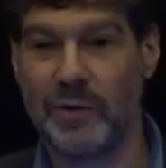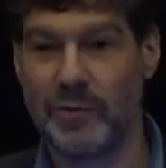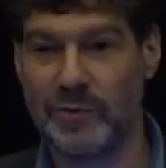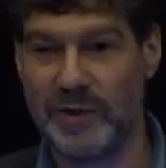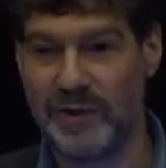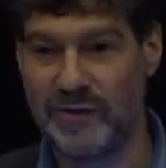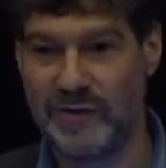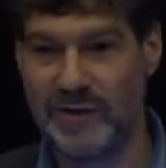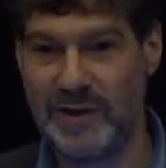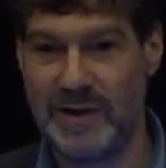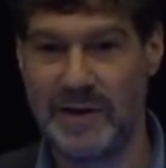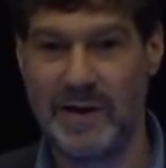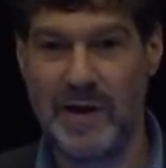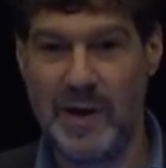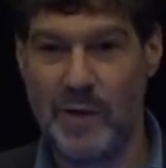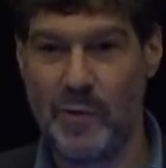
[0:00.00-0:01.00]
only see
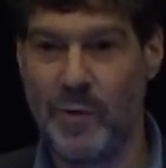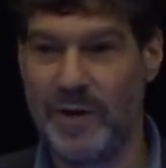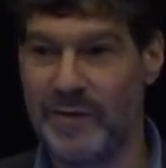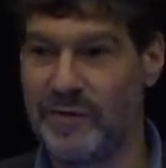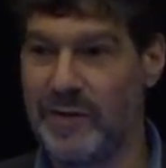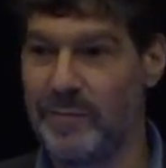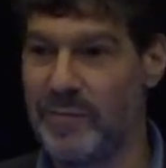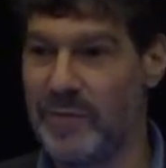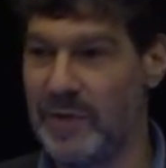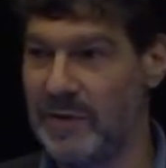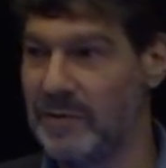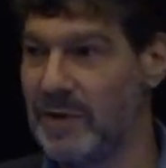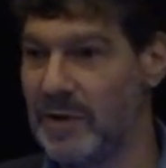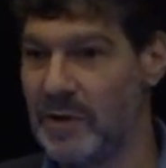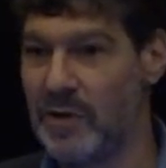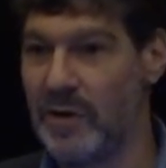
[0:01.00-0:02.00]
it when something
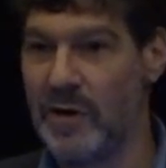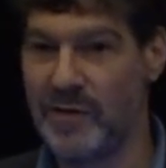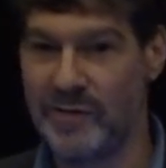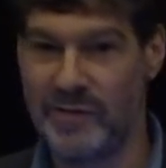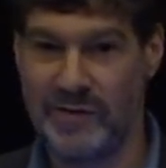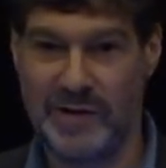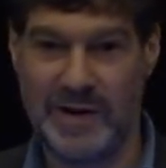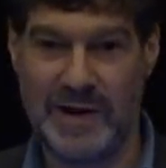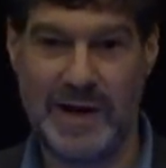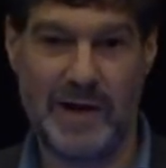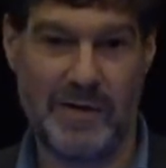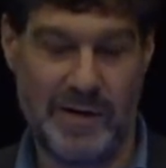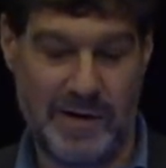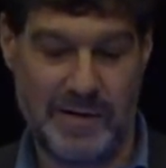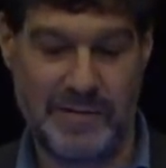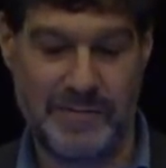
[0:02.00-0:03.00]
causes an
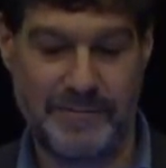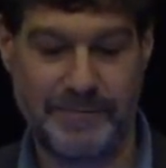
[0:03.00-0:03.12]
error.